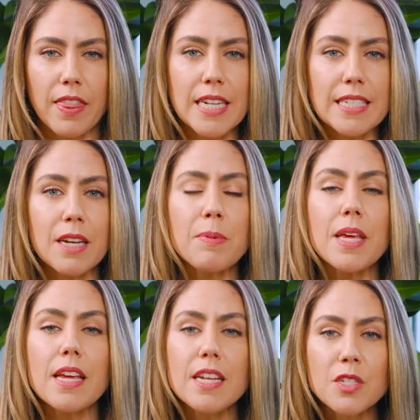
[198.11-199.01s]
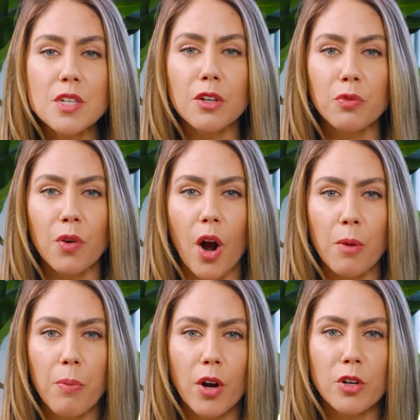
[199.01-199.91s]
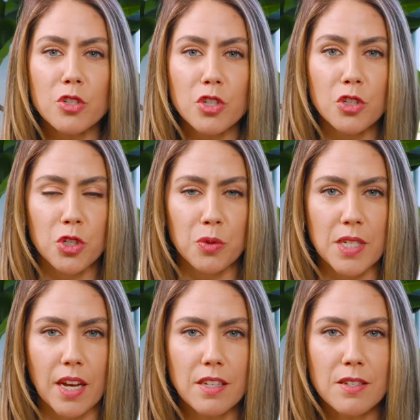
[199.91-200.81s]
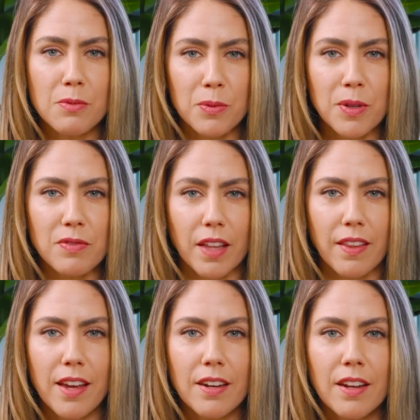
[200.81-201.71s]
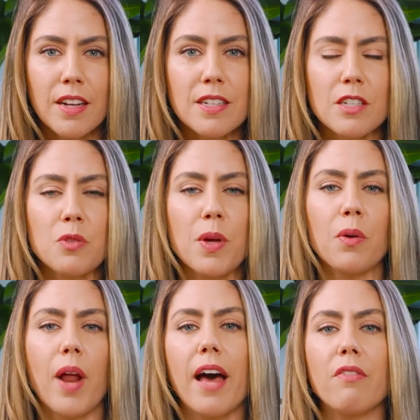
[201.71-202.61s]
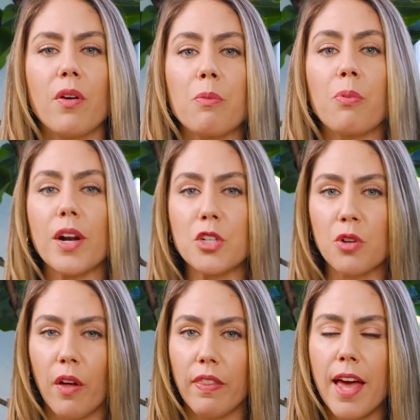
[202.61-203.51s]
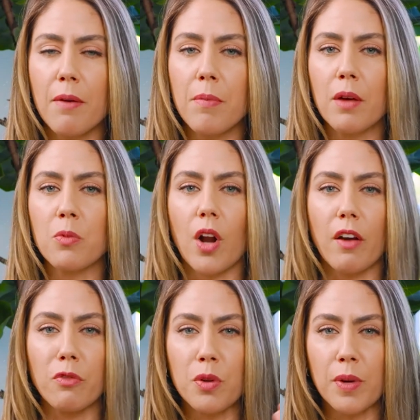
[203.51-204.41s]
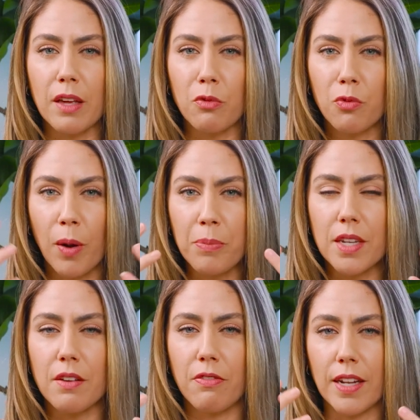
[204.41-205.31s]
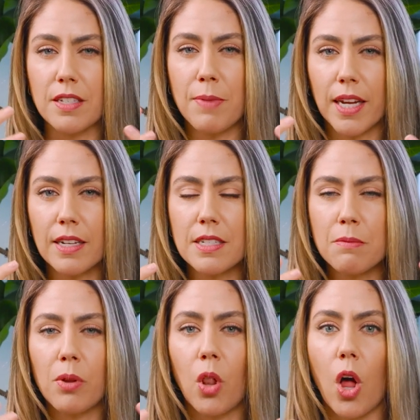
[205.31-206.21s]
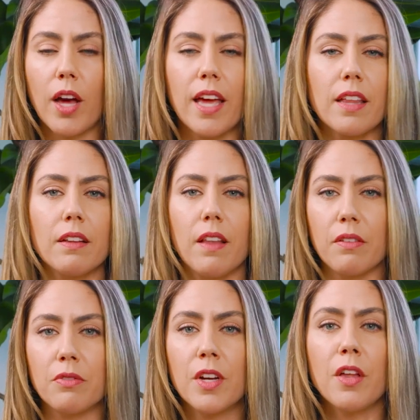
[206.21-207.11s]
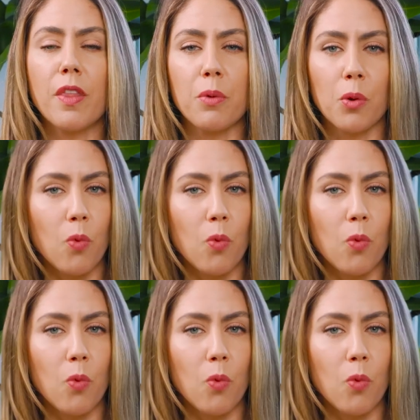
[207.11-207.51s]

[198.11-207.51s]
And then it's going to be easier for our partners to choose us when we've done that, since we don't have all the pressure on them and we're not viewing it from the defense mechanism, blocking the love that we're